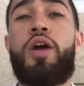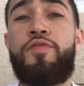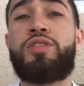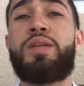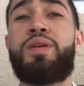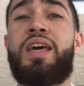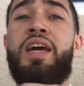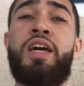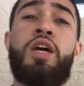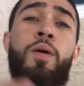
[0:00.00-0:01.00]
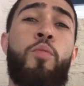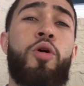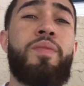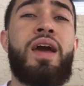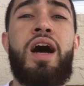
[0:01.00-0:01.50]
if you see me there,
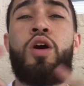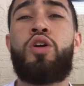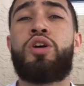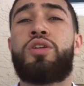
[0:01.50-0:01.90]
point me out.